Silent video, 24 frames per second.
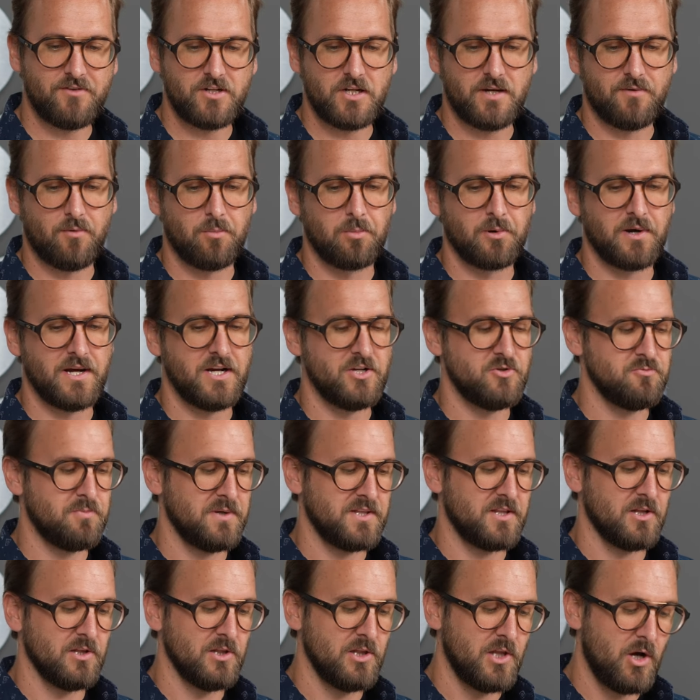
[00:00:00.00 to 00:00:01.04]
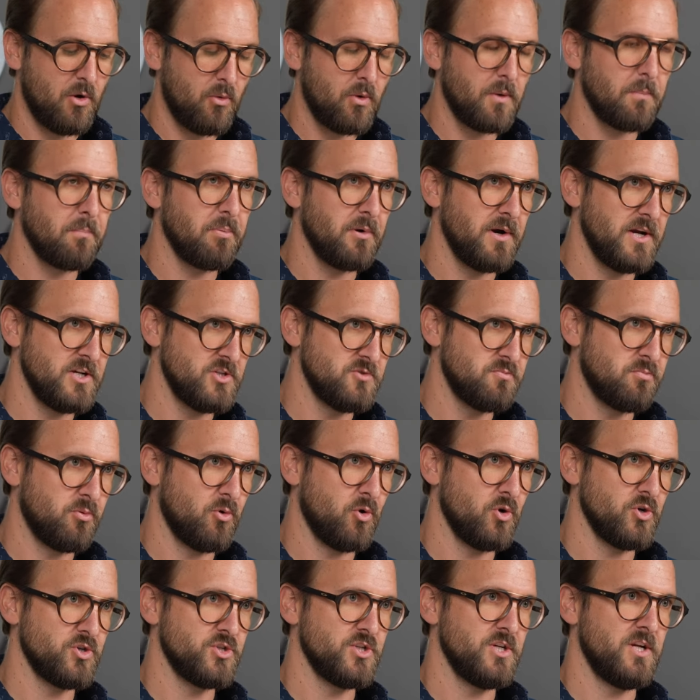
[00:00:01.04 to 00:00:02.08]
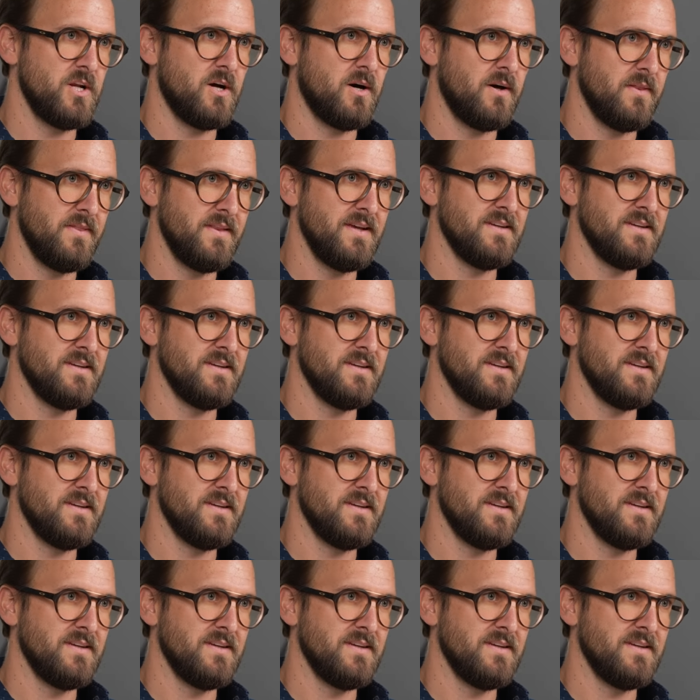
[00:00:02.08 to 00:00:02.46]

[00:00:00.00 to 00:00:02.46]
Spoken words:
a double bridge, but the lower bridge portion on